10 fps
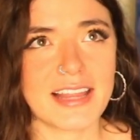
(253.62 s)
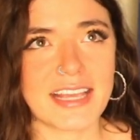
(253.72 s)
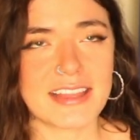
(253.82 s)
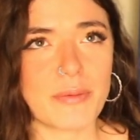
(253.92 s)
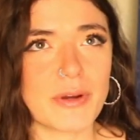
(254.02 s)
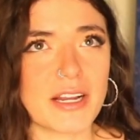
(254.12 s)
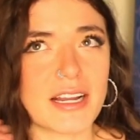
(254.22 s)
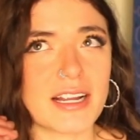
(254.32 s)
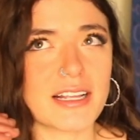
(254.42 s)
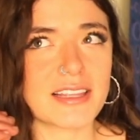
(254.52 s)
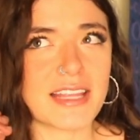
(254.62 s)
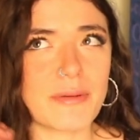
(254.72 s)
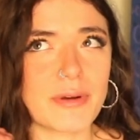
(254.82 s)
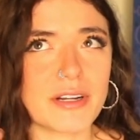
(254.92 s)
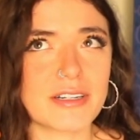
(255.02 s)
Like, they weren't,
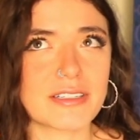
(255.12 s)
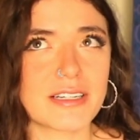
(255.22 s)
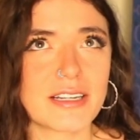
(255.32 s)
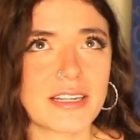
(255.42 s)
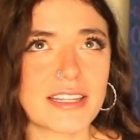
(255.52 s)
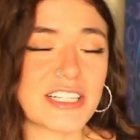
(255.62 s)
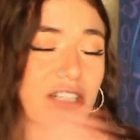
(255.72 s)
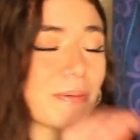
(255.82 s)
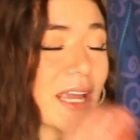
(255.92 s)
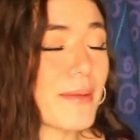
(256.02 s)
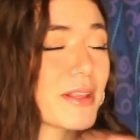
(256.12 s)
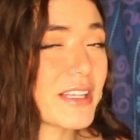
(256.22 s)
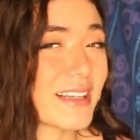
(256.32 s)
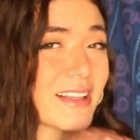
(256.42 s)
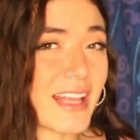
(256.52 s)
they weren't they just became a
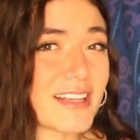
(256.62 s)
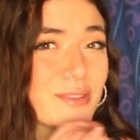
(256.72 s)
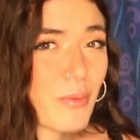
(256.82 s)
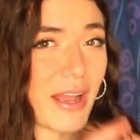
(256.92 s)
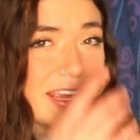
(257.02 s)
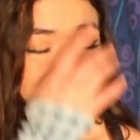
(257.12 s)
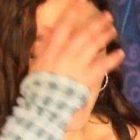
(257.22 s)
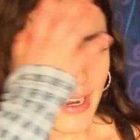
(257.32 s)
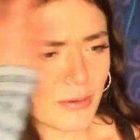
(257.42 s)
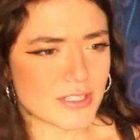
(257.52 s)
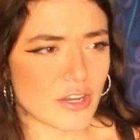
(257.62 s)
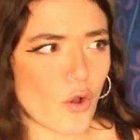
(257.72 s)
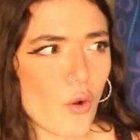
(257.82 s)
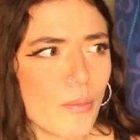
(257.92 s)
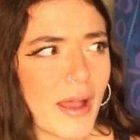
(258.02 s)
little less white, and I was like,
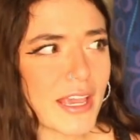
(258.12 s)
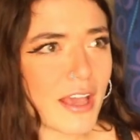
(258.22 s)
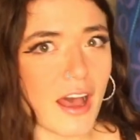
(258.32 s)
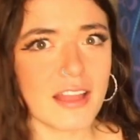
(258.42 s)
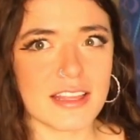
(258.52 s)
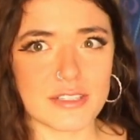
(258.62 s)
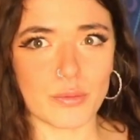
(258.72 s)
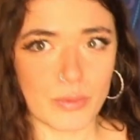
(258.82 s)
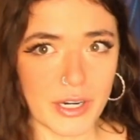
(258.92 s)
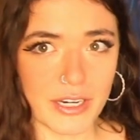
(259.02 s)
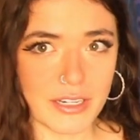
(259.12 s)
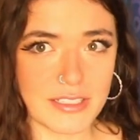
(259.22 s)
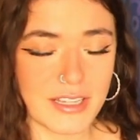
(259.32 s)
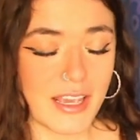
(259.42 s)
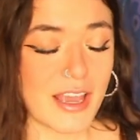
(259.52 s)
oh my god, this
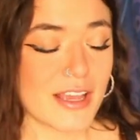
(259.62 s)
works.